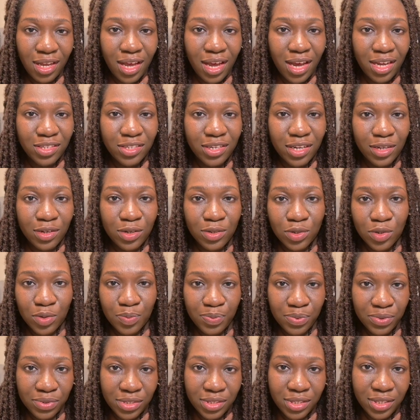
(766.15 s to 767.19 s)
and you can also
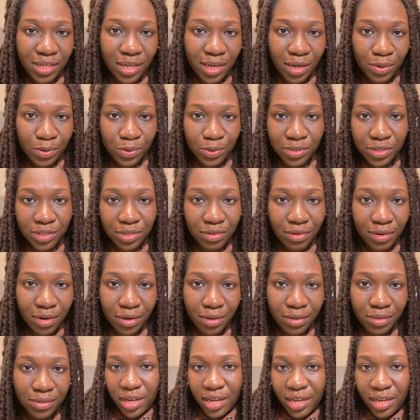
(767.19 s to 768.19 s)
put it down on the ground.